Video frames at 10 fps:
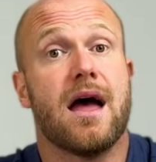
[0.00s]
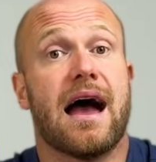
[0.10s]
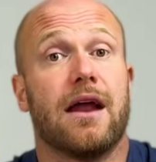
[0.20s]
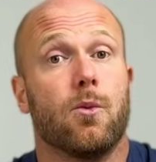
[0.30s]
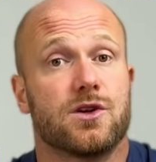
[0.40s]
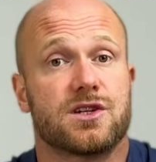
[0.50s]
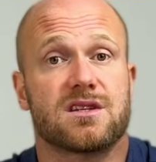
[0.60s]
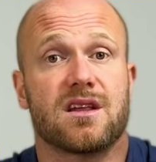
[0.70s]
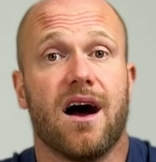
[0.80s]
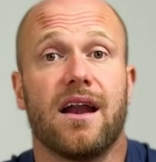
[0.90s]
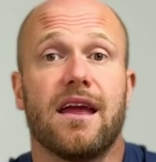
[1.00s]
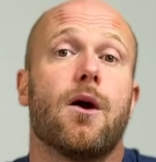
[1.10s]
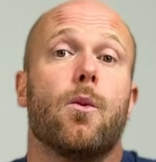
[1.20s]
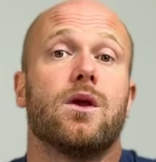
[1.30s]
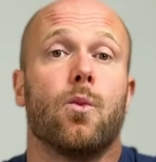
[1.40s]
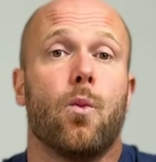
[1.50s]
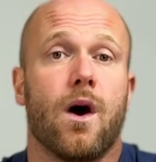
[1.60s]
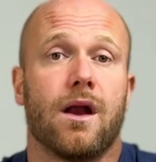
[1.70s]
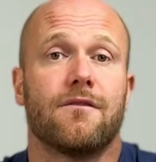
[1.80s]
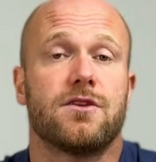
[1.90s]
And we're starting with
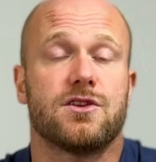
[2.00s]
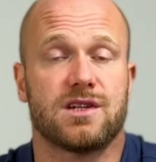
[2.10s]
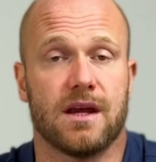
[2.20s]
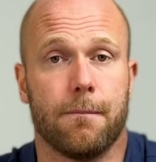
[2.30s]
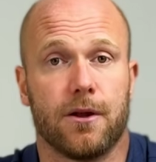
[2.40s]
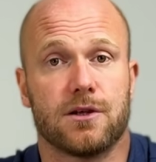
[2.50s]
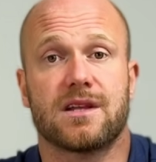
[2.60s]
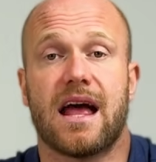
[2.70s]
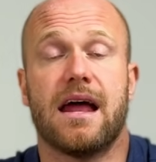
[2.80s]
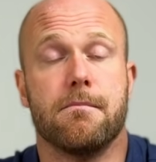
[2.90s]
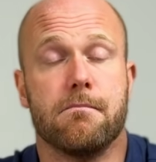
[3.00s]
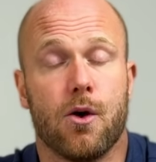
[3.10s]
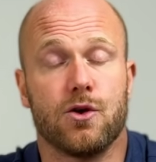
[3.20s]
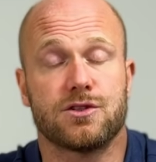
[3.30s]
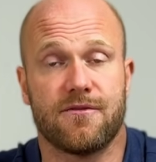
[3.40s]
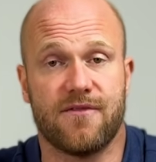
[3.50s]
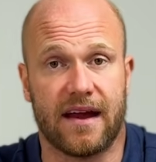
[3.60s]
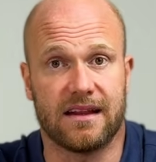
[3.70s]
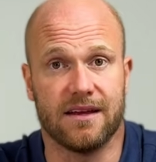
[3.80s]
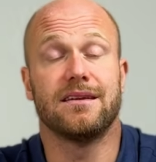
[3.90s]
one of the simplest and most
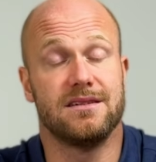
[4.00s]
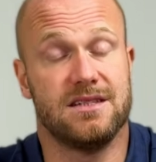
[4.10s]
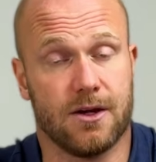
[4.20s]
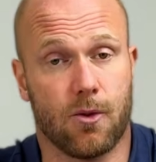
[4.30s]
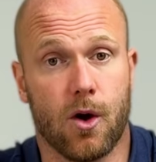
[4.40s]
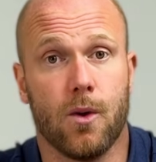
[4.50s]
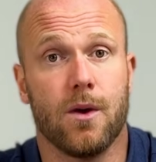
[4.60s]
effective, zero